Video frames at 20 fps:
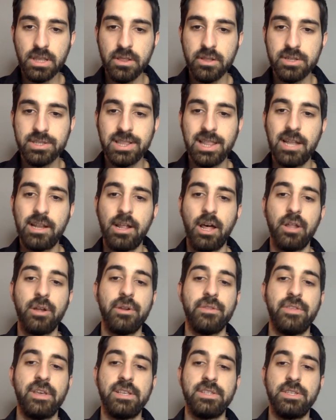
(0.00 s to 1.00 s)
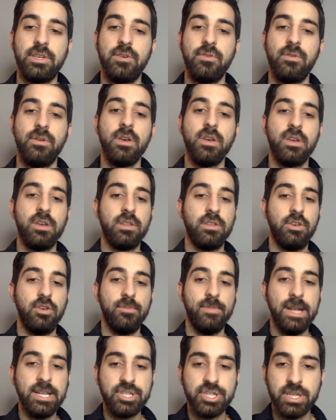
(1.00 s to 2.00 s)
There's a lot of other things you
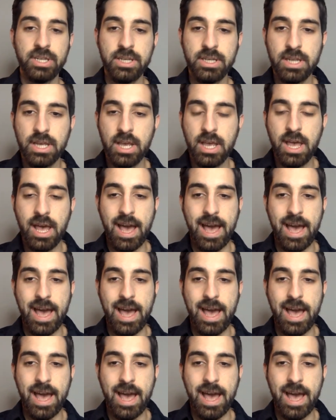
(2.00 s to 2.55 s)
mentioned.